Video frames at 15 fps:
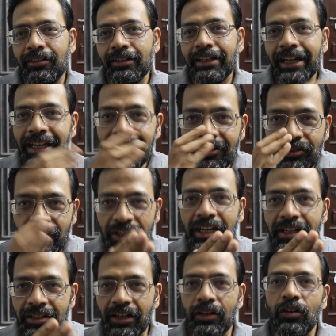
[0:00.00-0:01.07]
getting
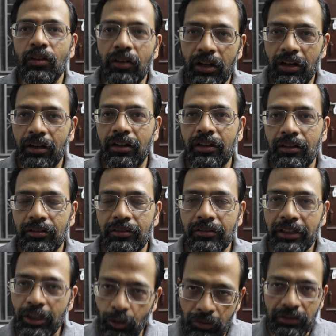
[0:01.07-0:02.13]
treated,
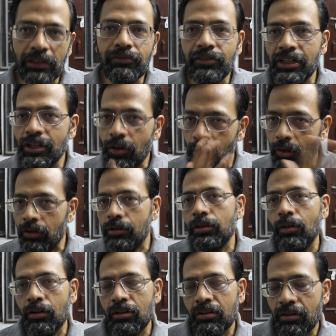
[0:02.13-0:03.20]
yourself treated or
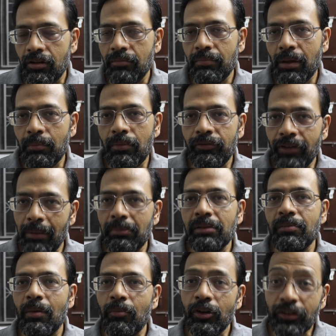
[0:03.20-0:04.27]
your family
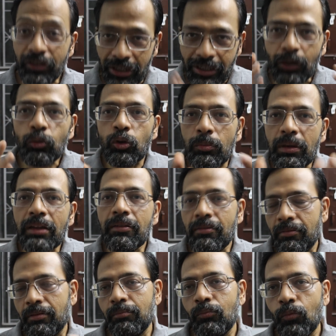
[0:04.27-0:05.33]
member treated would
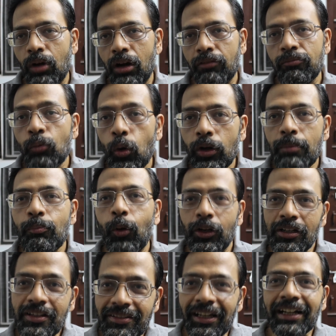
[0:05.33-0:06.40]
be of more
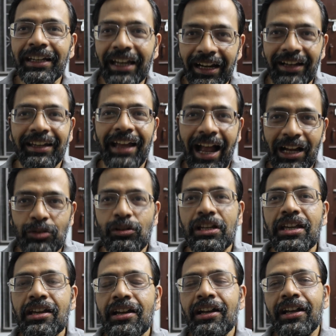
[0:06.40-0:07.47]
importance than
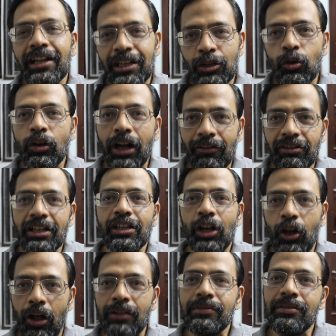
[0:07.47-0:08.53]
actually covering the
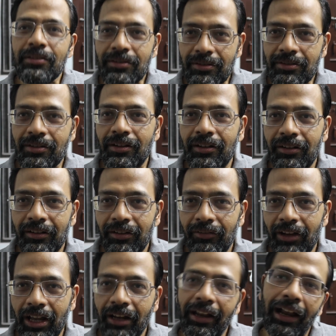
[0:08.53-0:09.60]
cost
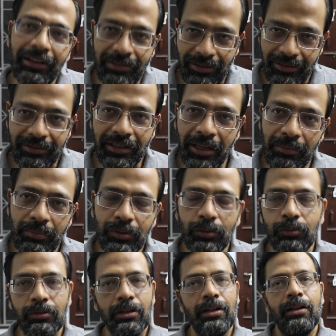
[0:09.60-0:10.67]
via cashless claim. So